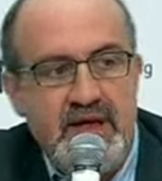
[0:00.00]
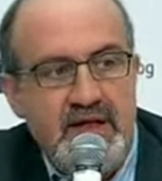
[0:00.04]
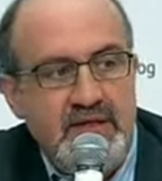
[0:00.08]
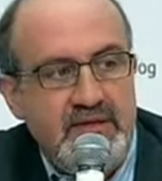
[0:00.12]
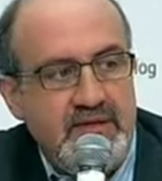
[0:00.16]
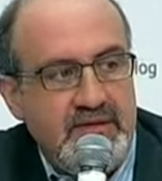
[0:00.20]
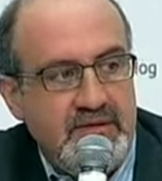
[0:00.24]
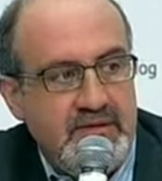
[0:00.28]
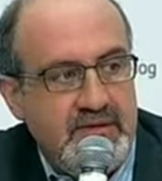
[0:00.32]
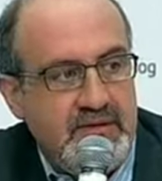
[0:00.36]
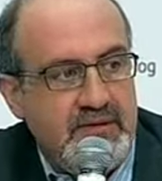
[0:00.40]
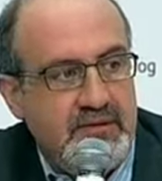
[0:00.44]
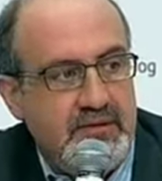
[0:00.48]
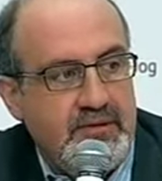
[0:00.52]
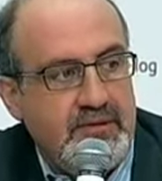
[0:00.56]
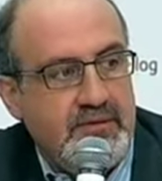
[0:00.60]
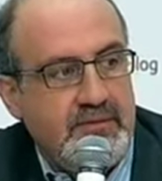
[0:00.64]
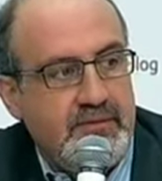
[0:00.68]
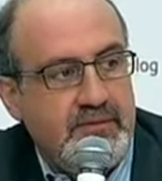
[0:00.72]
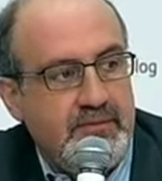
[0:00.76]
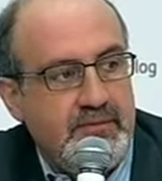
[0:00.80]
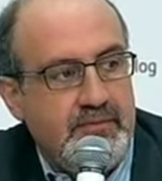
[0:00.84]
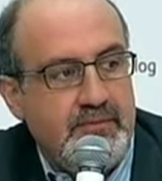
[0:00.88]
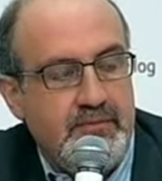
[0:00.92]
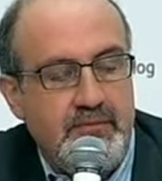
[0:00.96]
debt
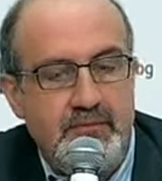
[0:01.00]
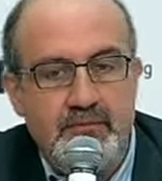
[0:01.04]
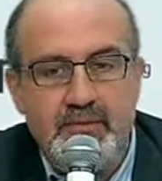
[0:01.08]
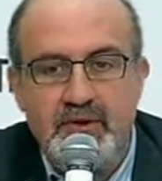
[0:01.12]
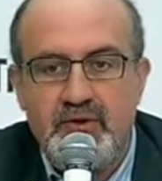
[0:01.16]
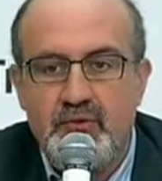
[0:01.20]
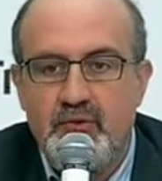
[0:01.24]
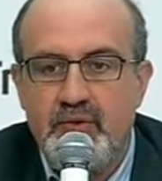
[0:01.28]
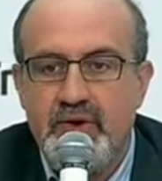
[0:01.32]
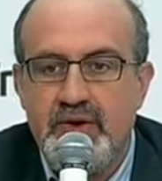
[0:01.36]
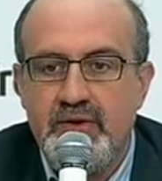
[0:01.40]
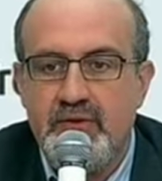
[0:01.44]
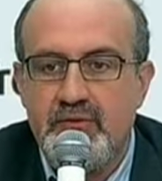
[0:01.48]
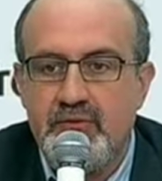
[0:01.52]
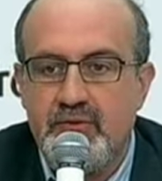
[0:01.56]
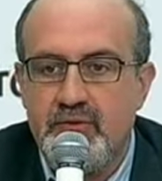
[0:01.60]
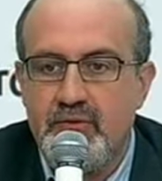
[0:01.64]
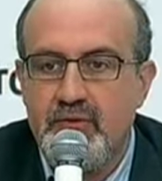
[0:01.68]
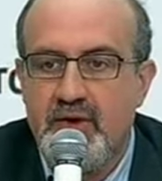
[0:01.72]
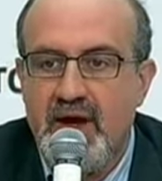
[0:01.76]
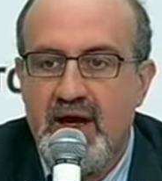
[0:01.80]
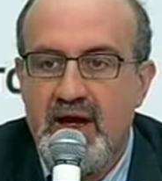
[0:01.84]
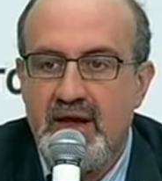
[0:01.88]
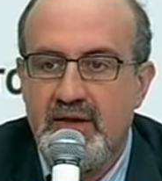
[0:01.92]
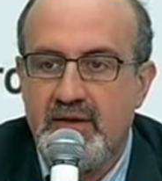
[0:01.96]
between
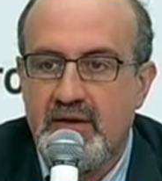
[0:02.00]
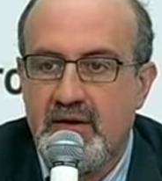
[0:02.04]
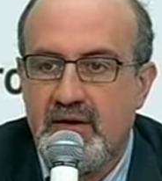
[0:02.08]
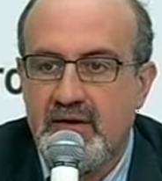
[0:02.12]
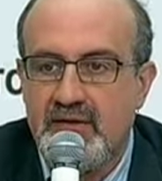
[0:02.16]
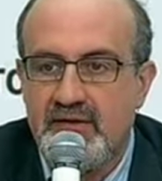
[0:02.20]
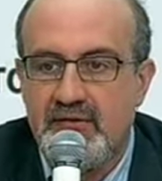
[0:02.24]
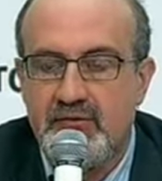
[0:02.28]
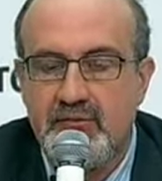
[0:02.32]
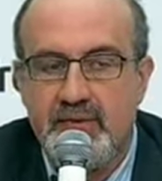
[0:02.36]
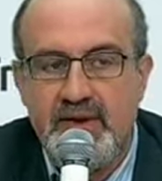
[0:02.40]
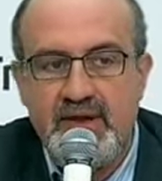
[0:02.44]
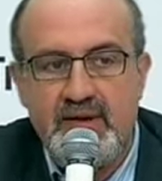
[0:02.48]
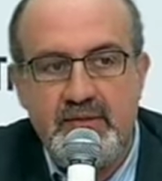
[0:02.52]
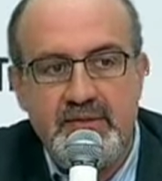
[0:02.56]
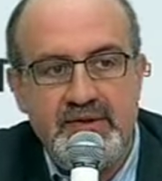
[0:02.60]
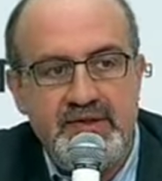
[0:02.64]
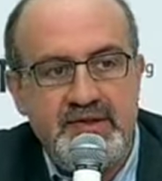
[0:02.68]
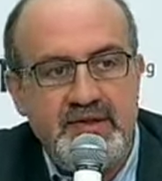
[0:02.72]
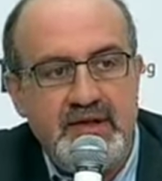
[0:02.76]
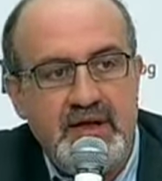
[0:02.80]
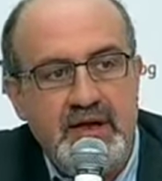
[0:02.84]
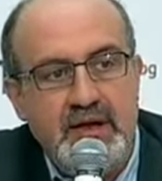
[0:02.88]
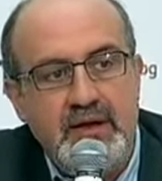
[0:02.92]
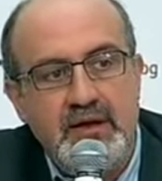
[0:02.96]
two adults who made a
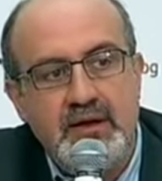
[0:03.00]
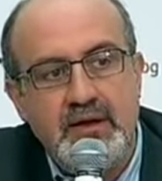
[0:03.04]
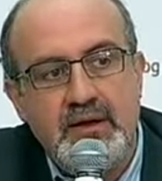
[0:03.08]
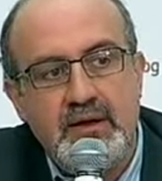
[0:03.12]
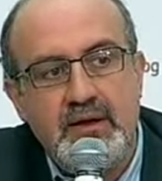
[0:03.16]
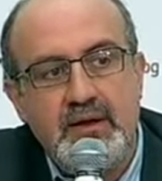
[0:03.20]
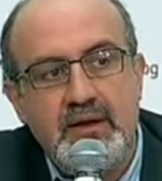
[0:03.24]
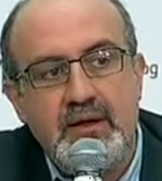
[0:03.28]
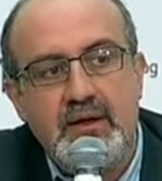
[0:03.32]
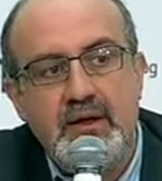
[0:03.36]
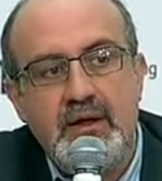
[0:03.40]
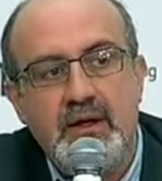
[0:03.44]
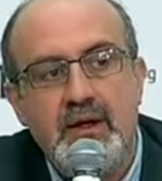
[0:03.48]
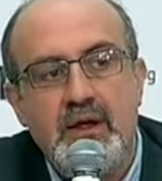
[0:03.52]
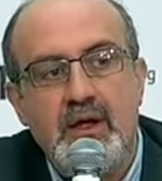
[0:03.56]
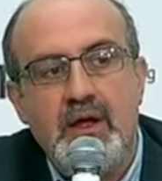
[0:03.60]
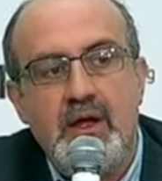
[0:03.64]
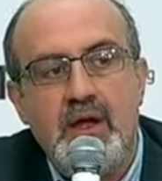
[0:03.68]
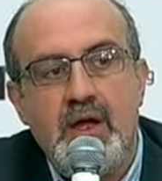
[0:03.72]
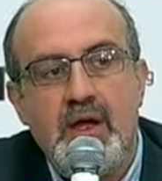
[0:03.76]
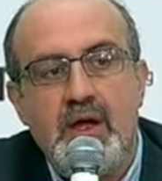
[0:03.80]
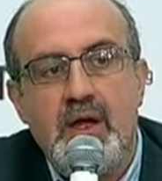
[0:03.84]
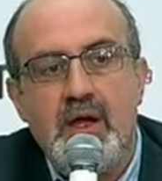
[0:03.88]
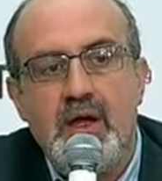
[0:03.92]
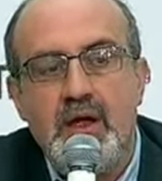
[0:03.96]
mistake
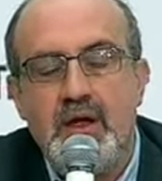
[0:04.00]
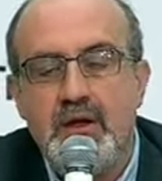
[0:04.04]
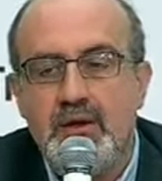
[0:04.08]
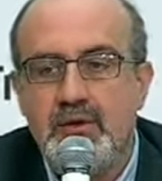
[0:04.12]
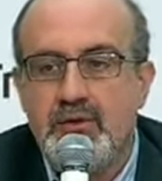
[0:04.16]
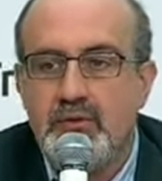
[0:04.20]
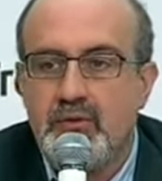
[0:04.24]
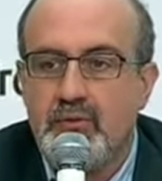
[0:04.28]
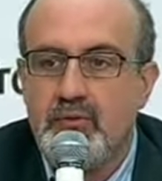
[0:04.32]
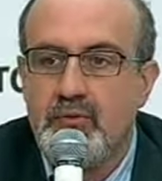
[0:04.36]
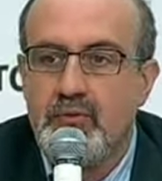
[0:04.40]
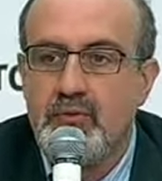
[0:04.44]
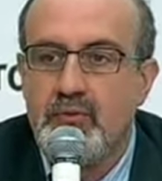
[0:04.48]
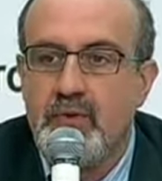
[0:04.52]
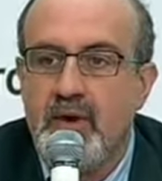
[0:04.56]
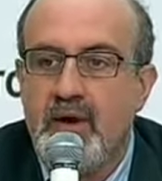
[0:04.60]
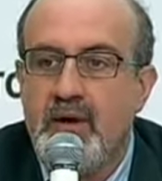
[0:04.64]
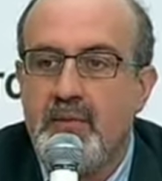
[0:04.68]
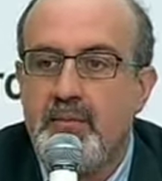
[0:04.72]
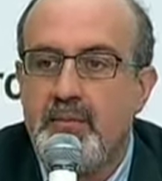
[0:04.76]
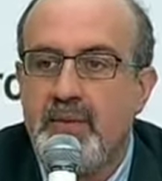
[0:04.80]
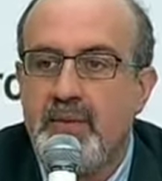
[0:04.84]
into a